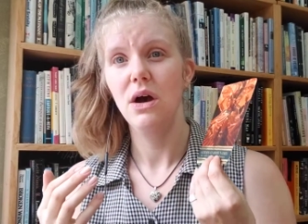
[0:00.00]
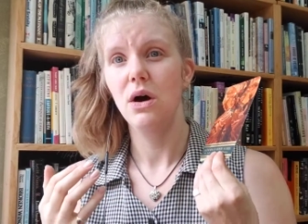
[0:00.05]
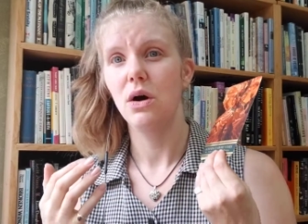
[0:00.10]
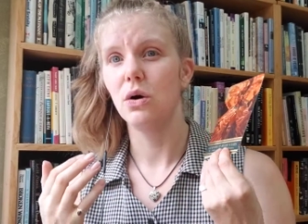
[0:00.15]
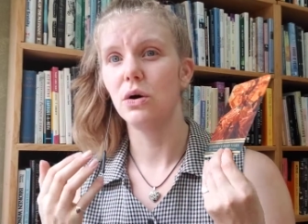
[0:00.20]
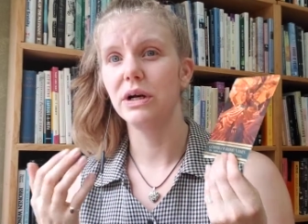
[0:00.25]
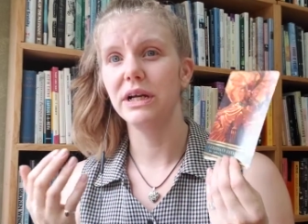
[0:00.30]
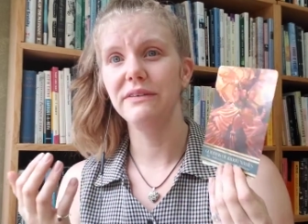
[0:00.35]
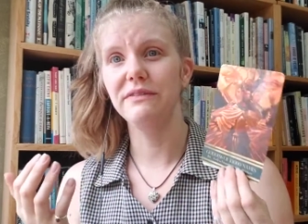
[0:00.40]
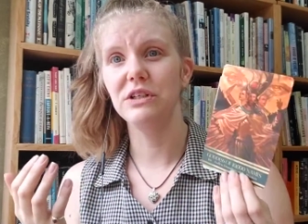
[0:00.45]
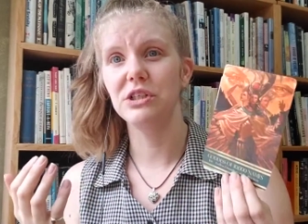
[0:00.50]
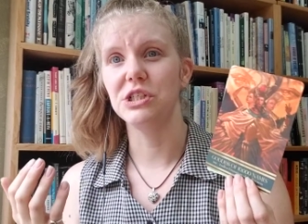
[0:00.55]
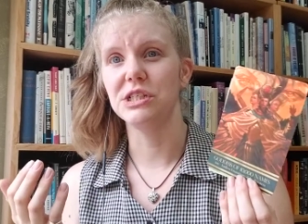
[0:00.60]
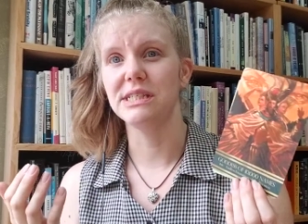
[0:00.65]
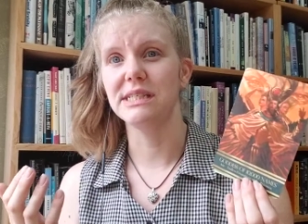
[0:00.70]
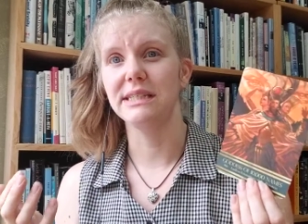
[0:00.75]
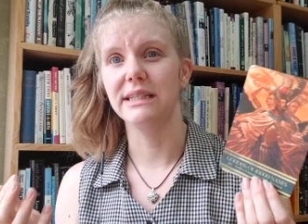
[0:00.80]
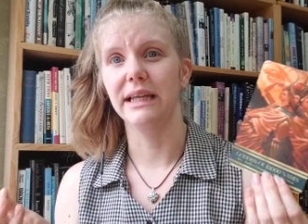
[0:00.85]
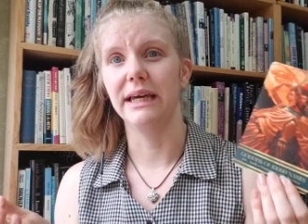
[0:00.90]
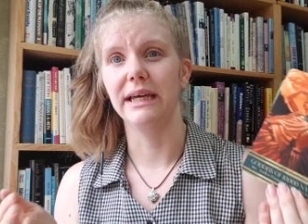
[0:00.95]
or even
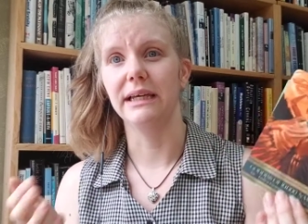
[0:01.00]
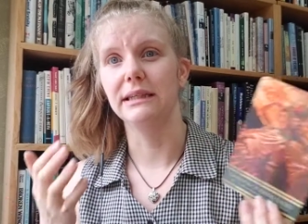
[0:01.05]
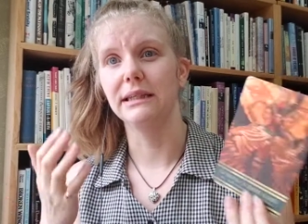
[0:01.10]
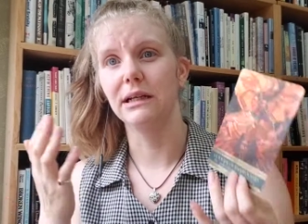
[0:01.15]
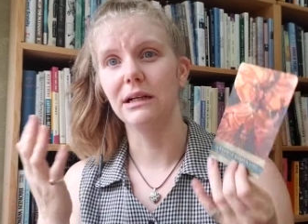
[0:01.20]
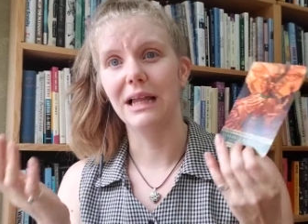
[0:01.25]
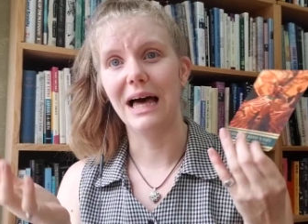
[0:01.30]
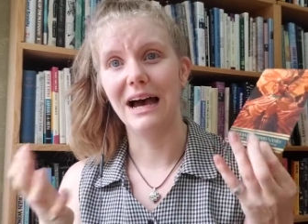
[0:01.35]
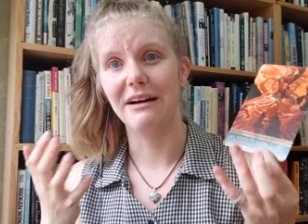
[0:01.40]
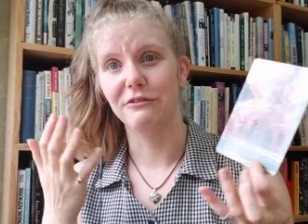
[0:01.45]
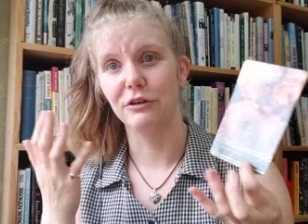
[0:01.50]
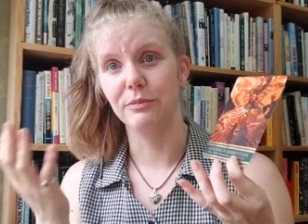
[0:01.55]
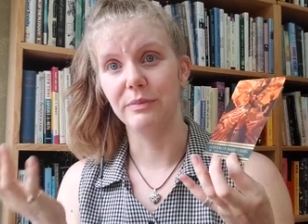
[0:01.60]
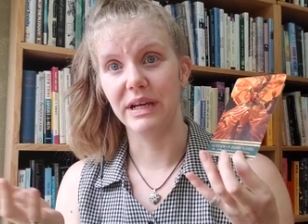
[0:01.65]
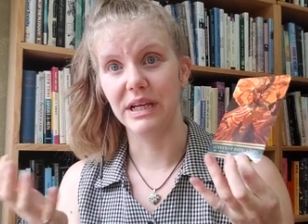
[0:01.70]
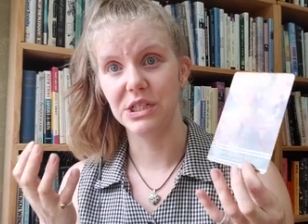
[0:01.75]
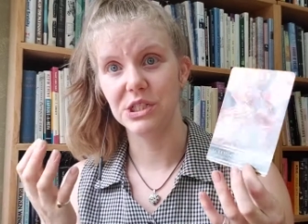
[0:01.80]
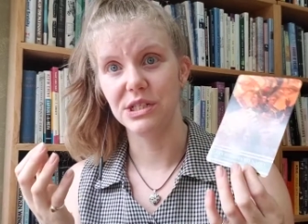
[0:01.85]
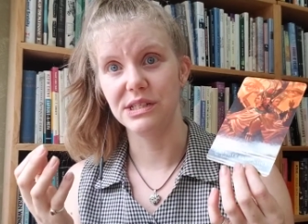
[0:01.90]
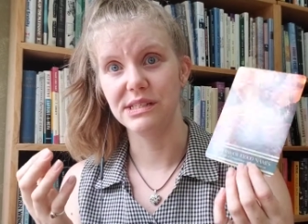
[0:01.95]
just like little
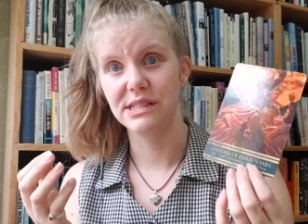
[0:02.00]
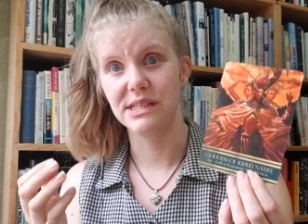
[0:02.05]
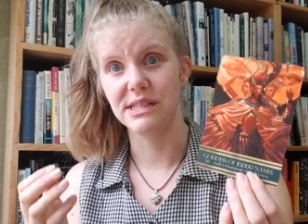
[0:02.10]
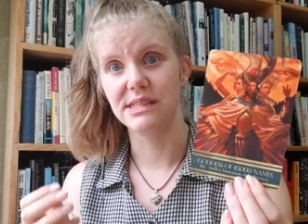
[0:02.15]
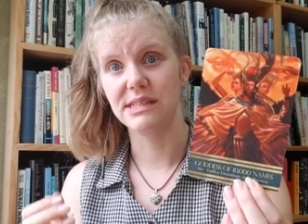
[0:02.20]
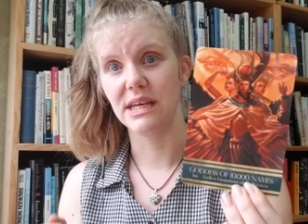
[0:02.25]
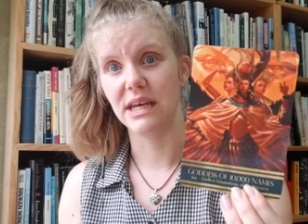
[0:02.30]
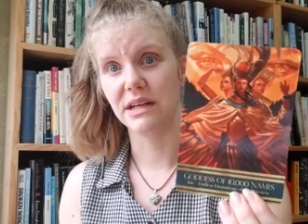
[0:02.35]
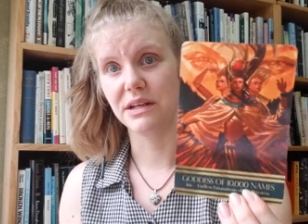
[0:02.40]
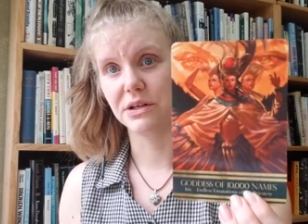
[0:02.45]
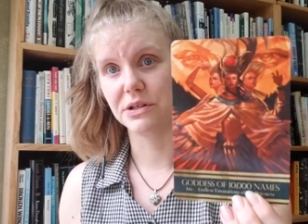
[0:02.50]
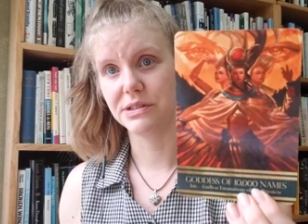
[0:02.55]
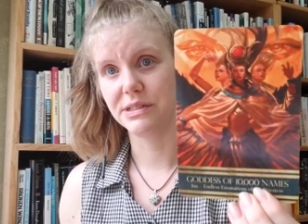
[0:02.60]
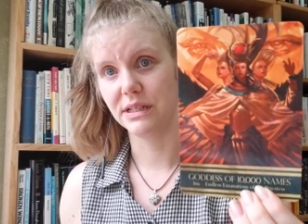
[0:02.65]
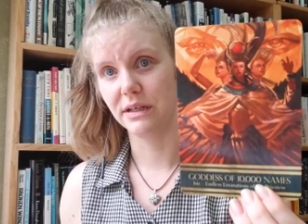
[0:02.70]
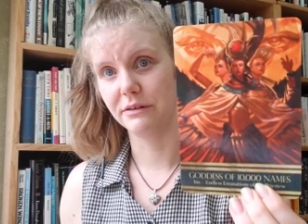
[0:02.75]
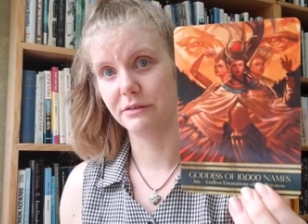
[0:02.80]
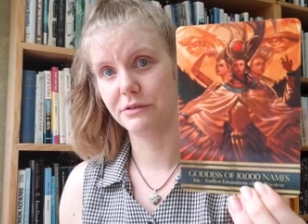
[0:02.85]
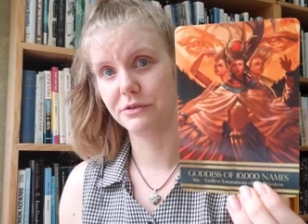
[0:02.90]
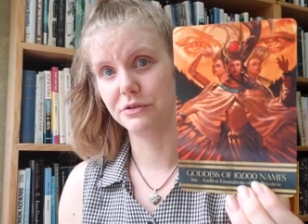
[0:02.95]
affirmations to say to
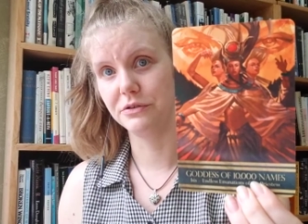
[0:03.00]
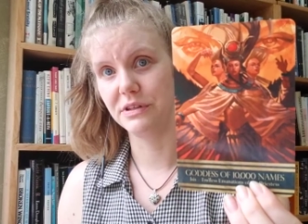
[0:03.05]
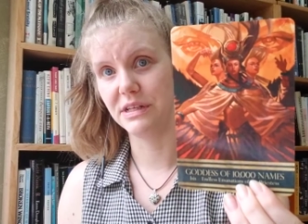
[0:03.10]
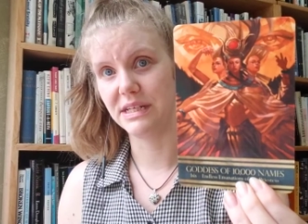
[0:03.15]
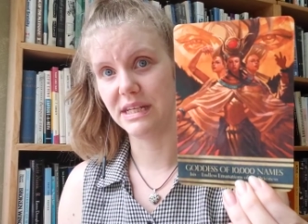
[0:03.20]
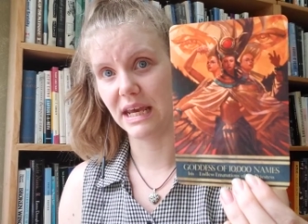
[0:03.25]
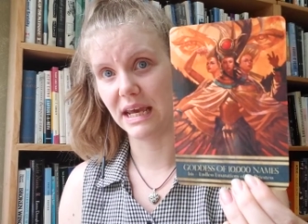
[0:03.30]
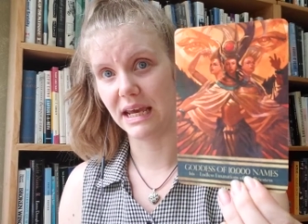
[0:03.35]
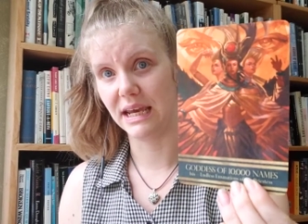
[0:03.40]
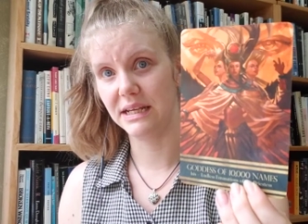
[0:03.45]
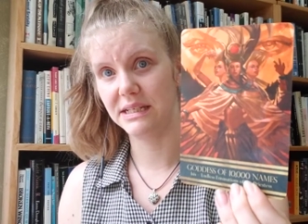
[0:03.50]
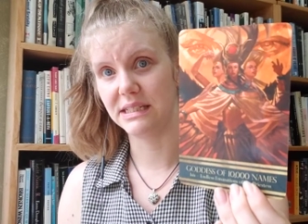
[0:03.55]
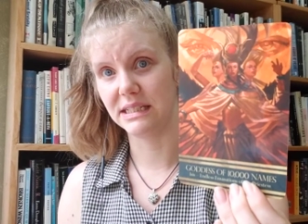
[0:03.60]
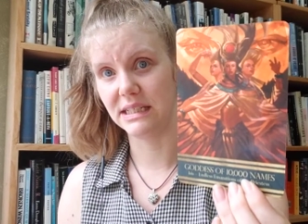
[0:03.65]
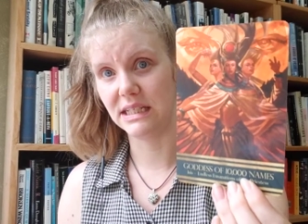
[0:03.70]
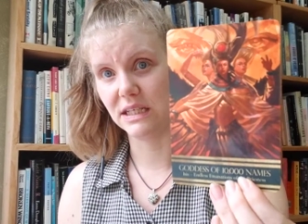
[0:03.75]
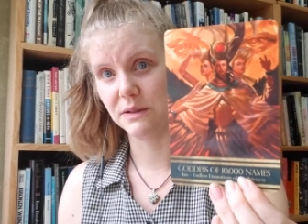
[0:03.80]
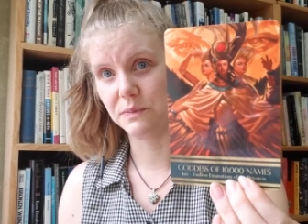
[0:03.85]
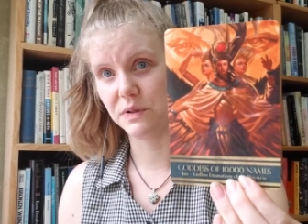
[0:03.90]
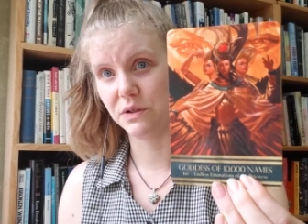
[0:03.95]
yourself through the day to
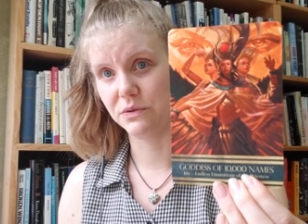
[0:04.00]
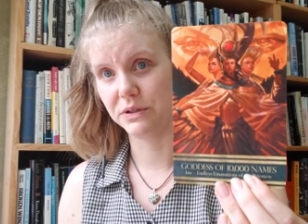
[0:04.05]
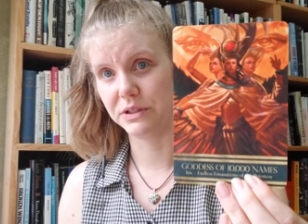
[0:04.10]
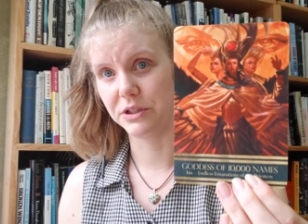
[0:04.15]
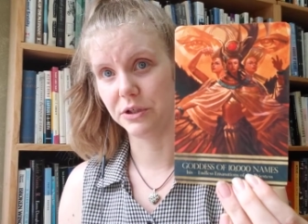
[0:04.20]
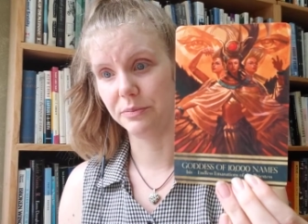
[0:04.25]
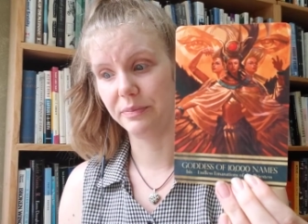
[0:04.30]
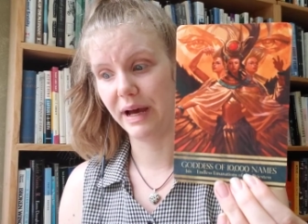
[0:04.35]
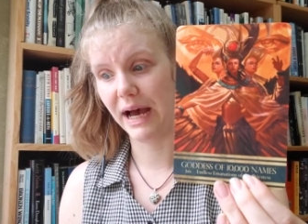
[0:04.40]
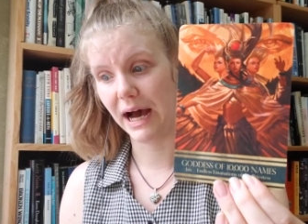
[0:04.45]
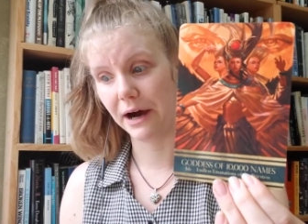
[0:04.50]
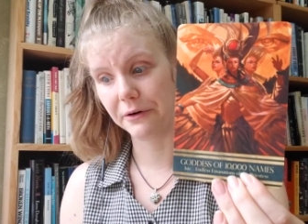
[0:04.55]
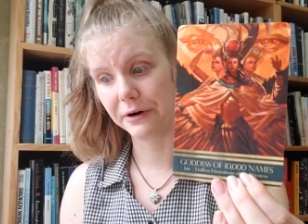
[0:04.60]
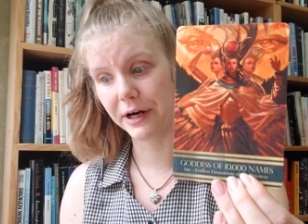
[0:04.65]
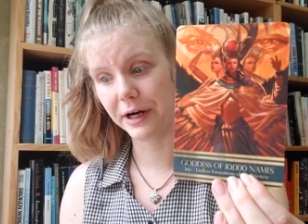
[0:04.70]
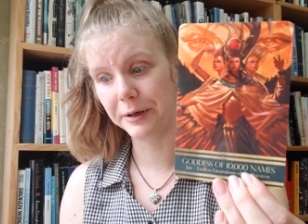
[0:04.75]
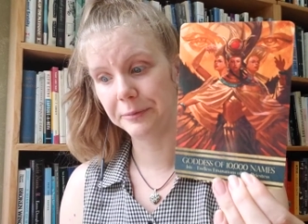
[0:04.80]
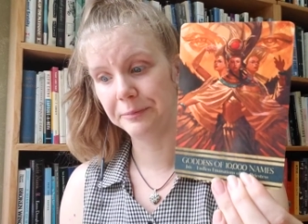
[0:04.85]
keep you in your power.